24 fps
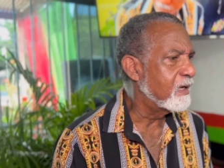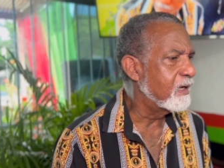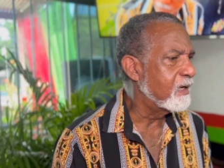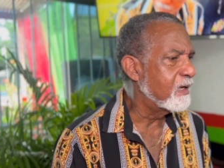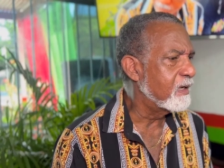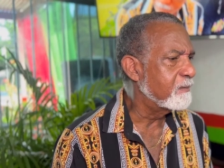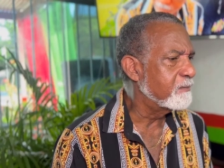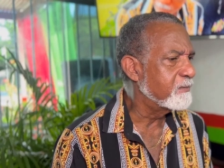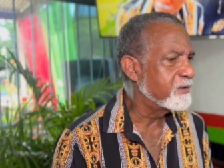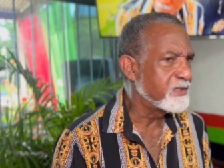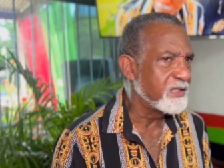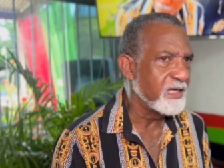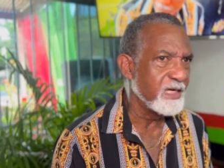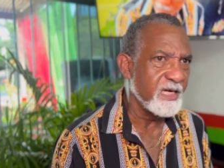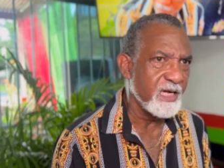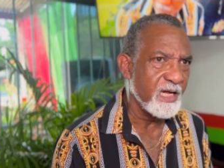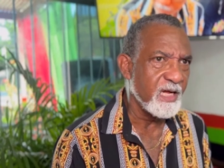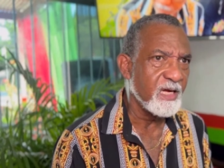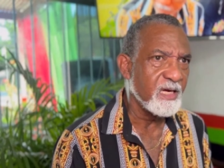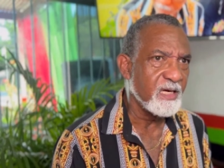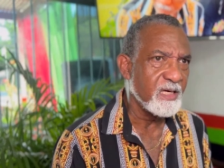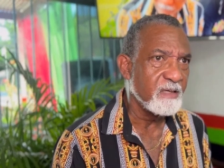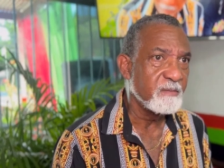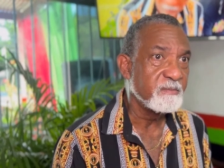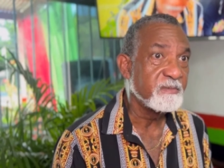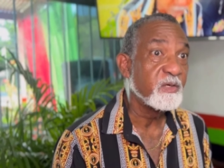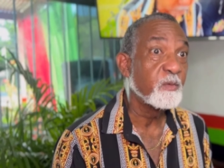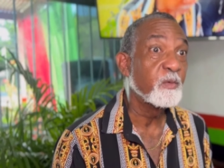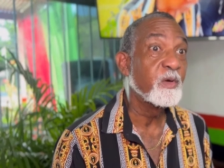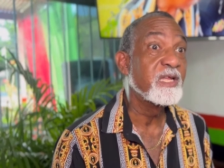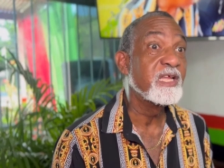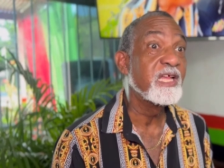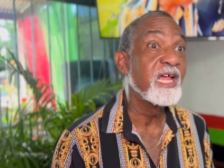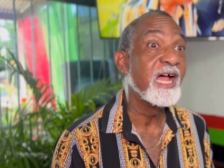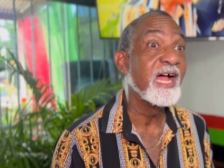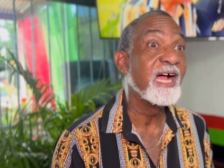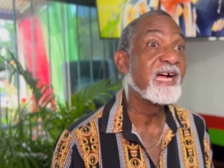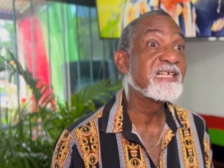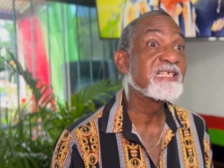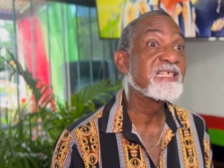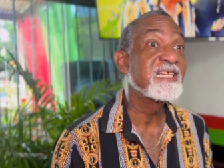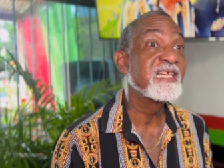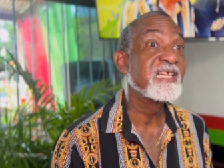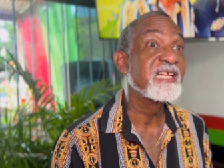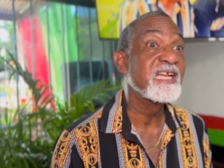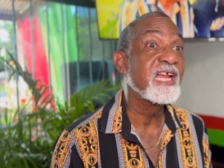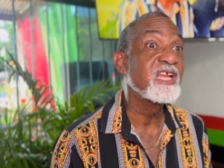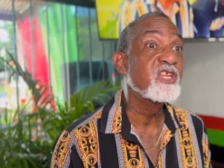I'm going to say, yeah. He said, well, you're
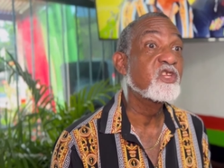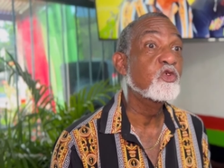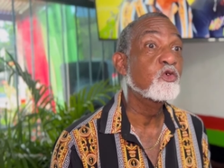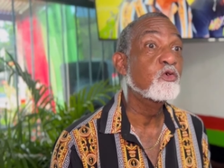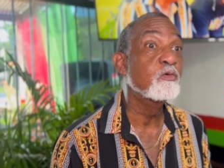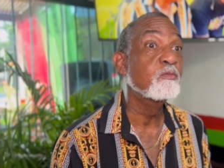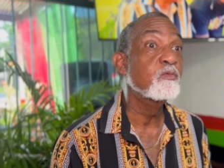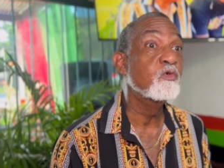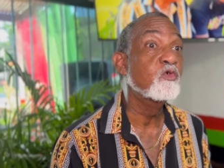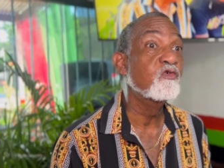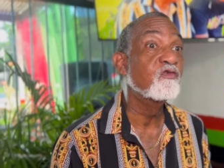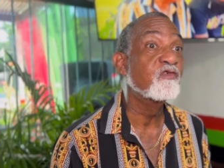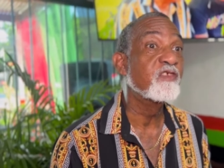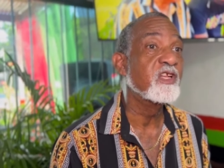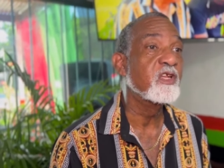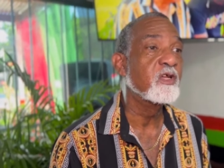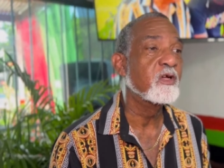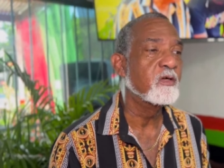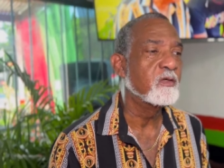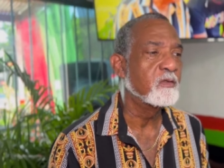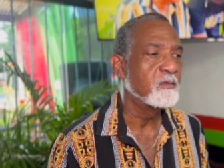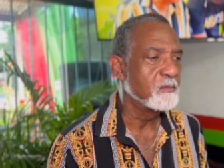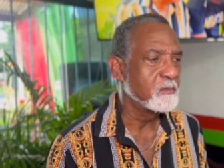acting in a new movie now.